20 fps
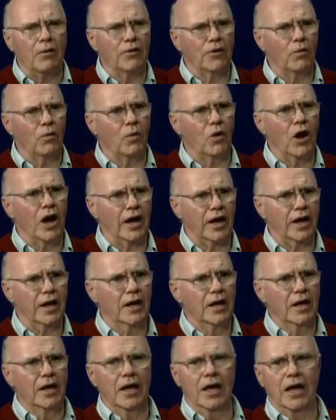to walk
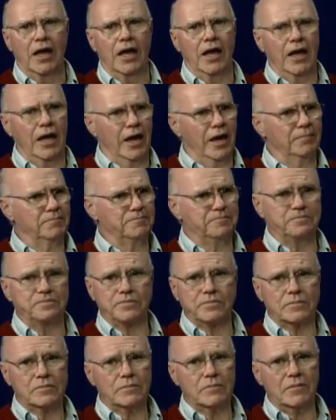and
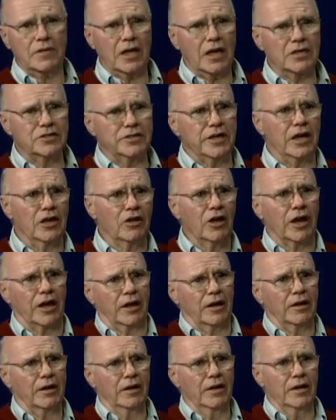say, Look,
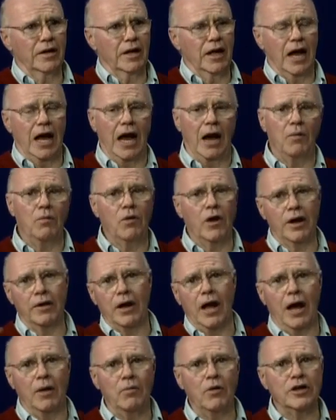I want,
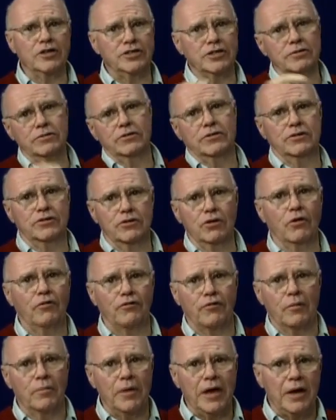I want you to do
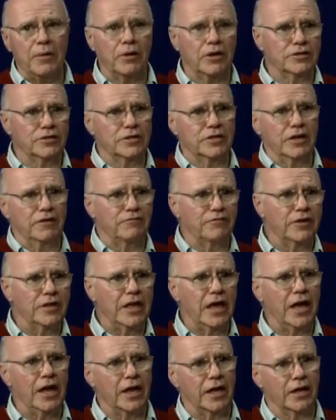for me what you did for
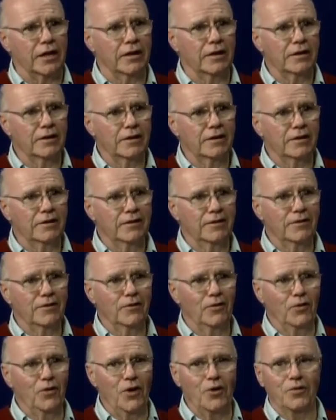Danny.
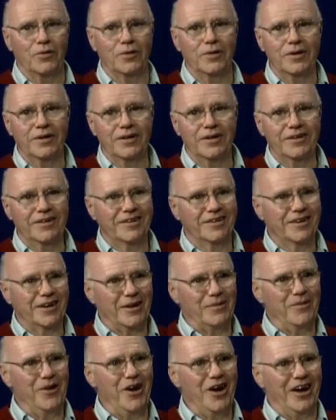Woo!
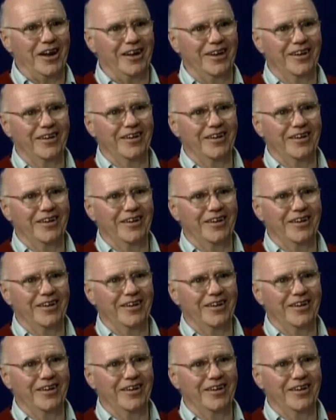Come on.